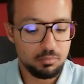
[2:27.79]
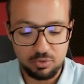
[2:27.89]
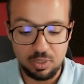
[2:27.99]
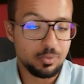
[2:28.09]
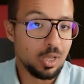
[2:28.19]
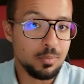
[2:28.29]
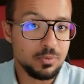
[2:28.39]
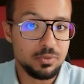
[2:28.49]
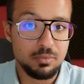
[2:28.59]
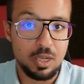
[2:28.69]

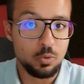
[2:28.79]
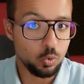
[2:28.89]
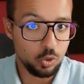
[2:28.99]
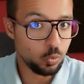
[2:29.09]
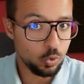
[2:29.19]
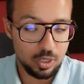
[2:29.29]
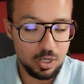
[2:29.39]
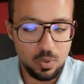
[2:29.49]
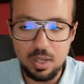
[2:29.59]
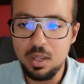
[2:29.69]
Sometimes it wouldn't work
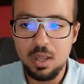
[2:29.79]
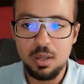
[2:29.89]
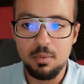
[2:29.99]
anyway,